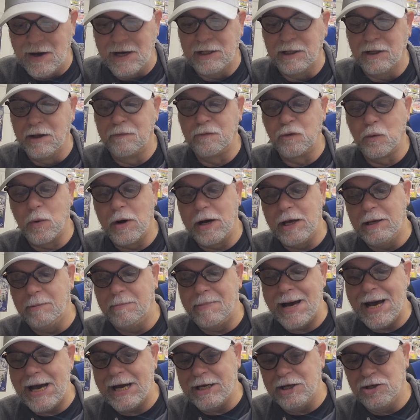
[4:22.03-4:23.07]
I love the way he
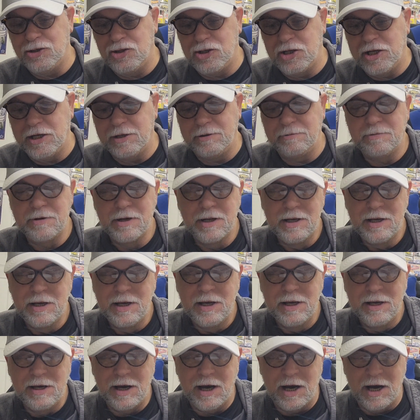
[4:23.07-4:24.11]
packaged it.
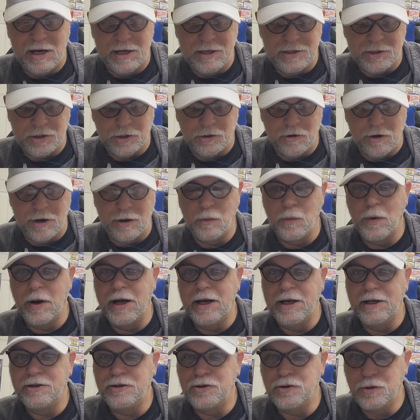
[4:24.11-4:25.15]
It's a great
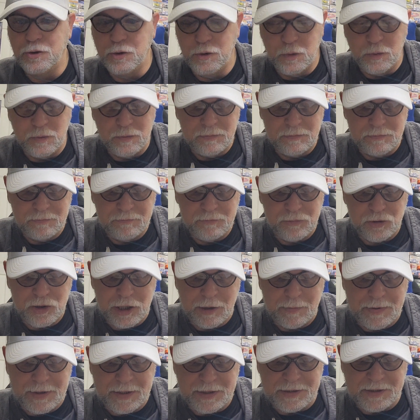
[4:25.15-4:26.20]
way to
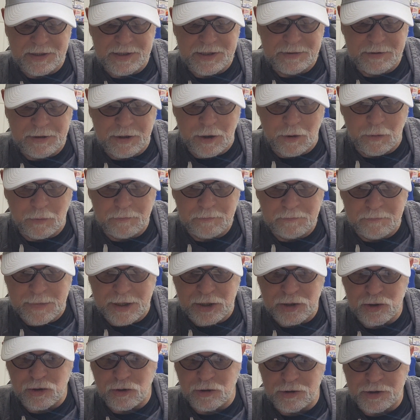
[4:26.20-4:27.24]
ship it and
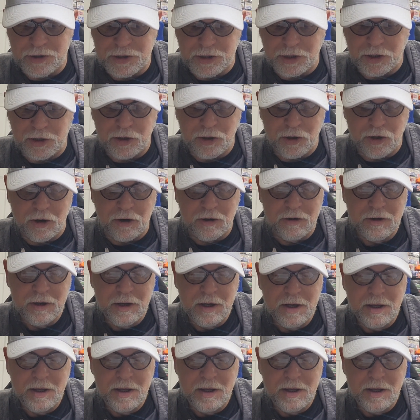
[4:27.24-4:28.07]
make sure it's secure.